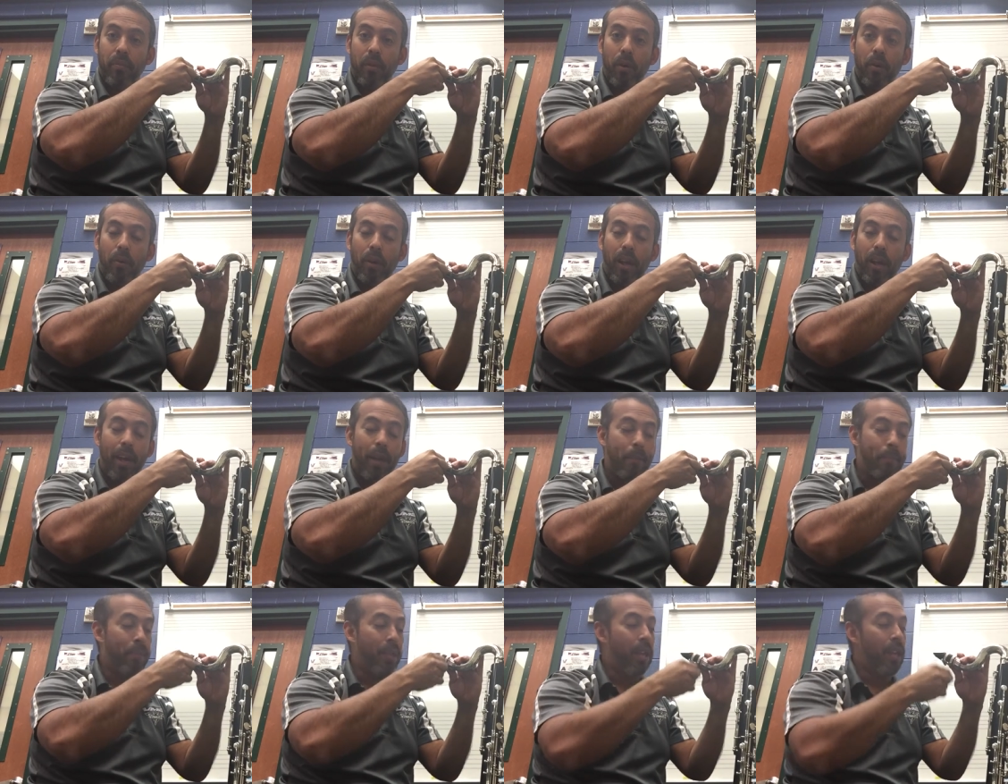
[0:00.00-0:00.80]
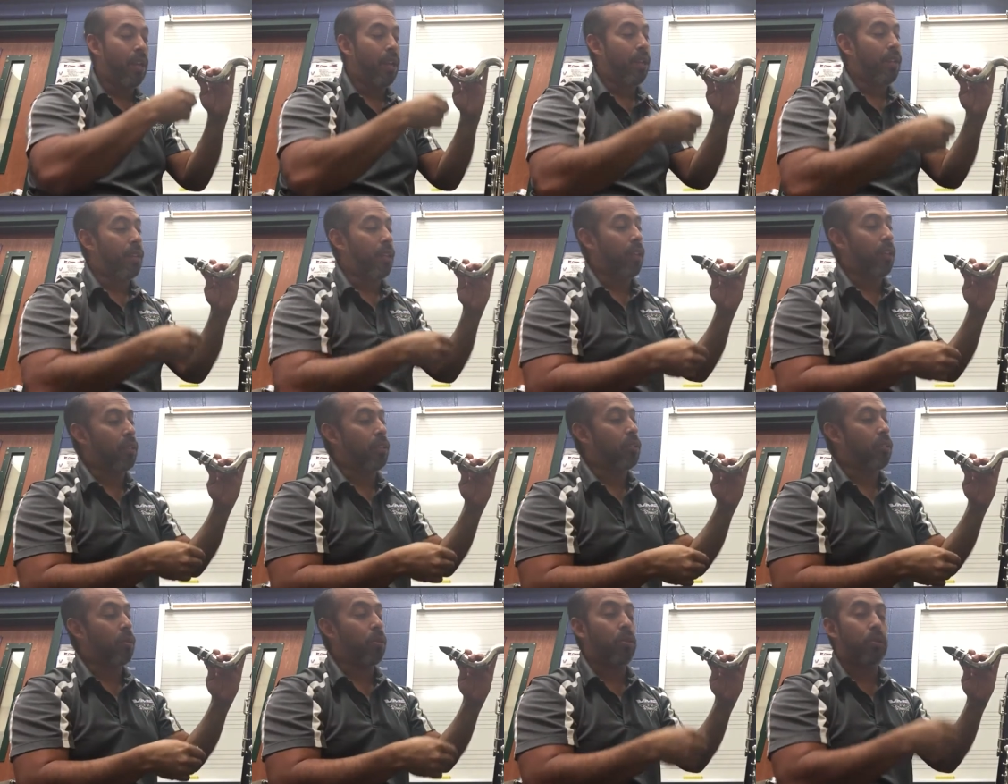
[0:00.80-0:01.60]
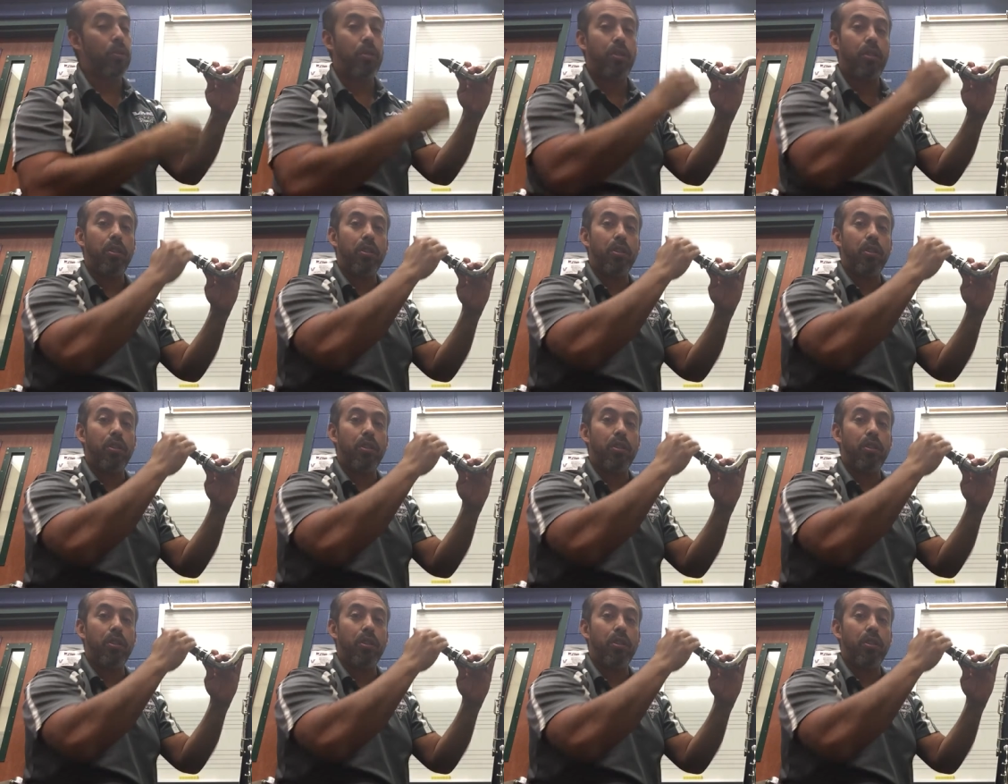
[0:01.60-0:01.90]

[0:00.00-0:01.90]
Okay? Now the screws